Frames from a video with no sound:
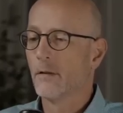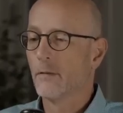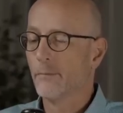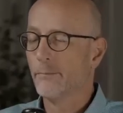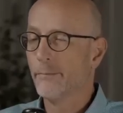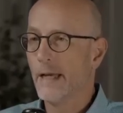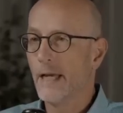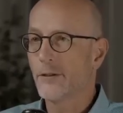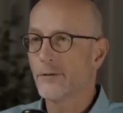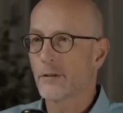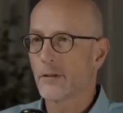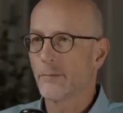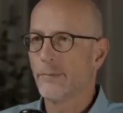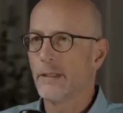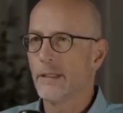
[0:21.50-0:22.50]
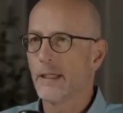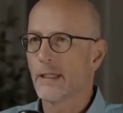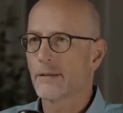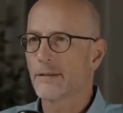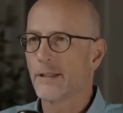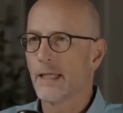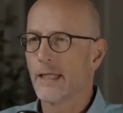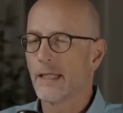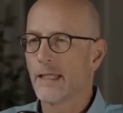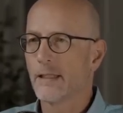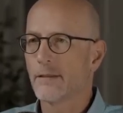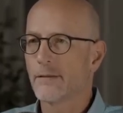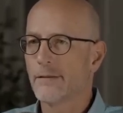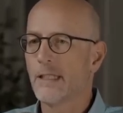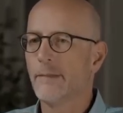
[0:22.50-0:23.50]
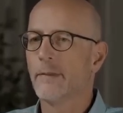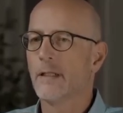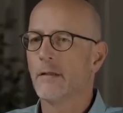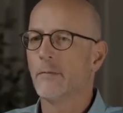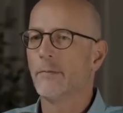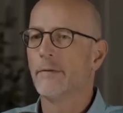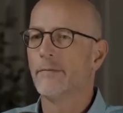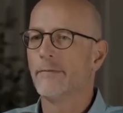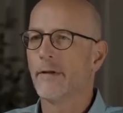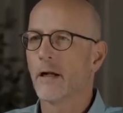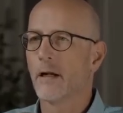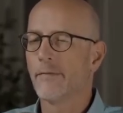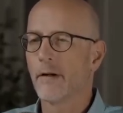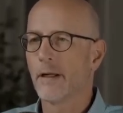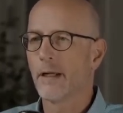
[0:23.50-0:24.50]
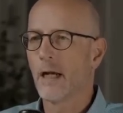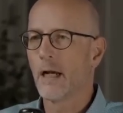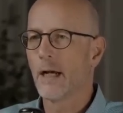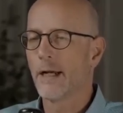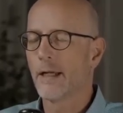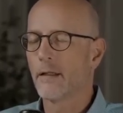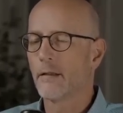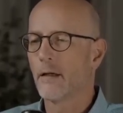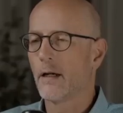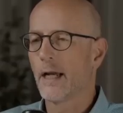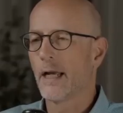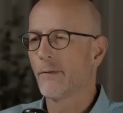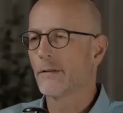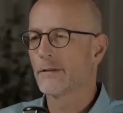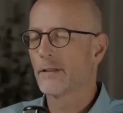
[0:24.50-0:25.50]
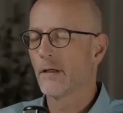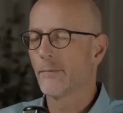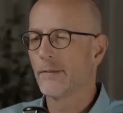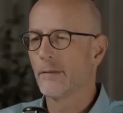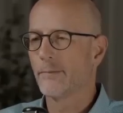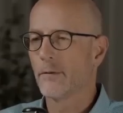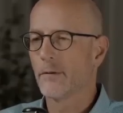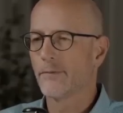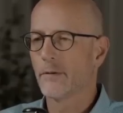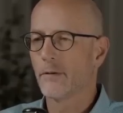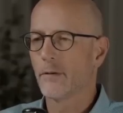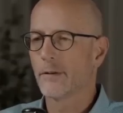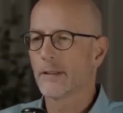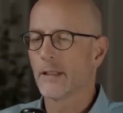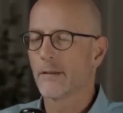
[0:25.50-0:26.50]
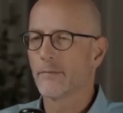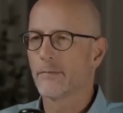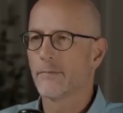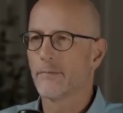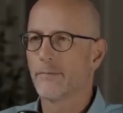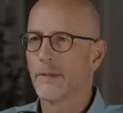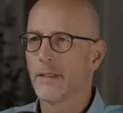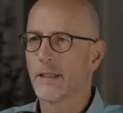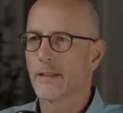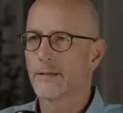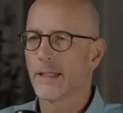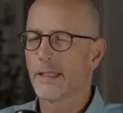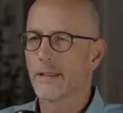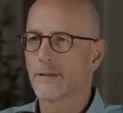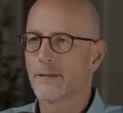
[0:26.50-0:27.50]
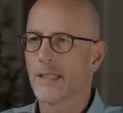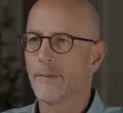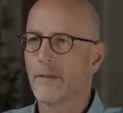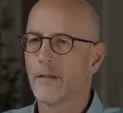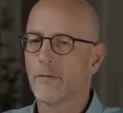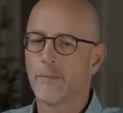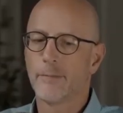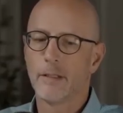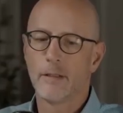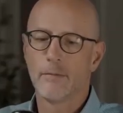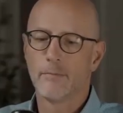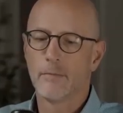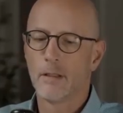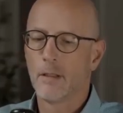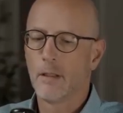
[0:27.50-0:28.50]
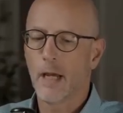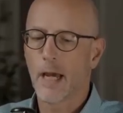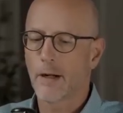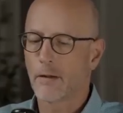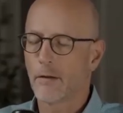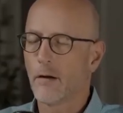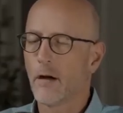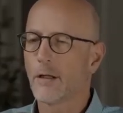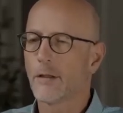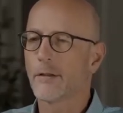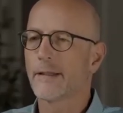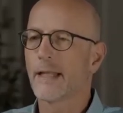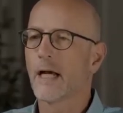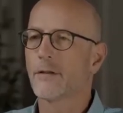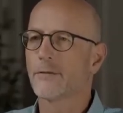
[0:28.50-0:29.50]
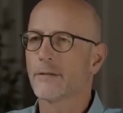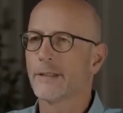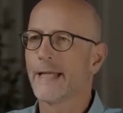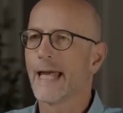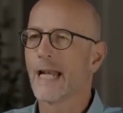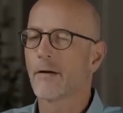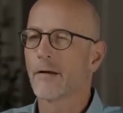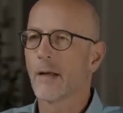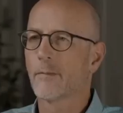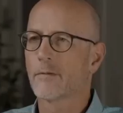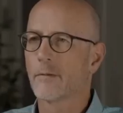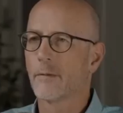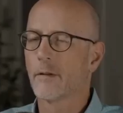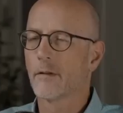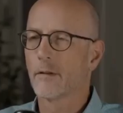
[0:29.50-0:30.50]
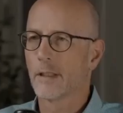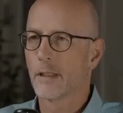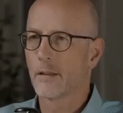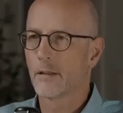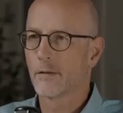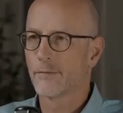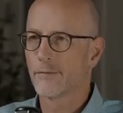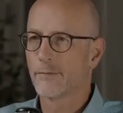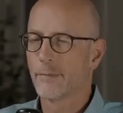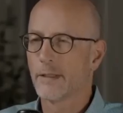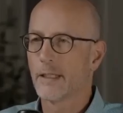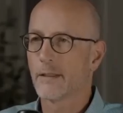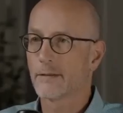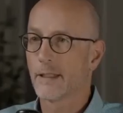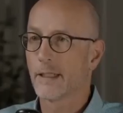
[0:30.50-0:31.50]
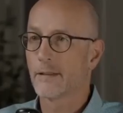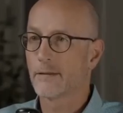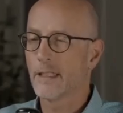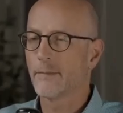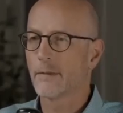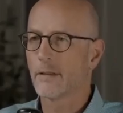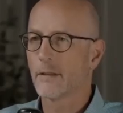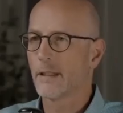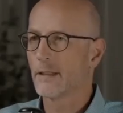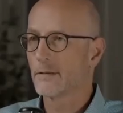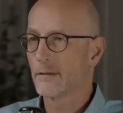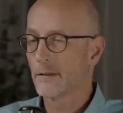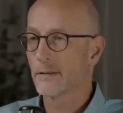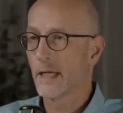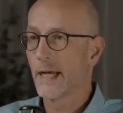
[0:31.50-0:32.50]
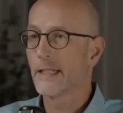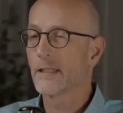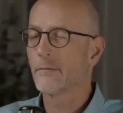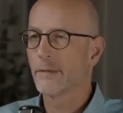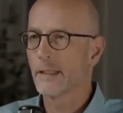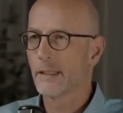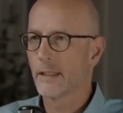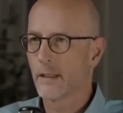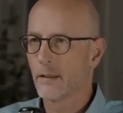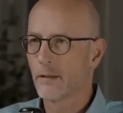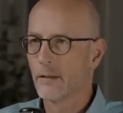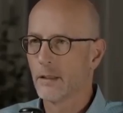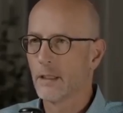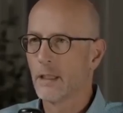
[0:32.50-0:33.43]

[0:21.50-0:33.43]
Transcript: measure PSA in semen, it would be very, very high. I always tell people if you looked at PSA in the semen, it would be, 100,000 nanograms per milliliter of PSA in semen. It's designed to be there,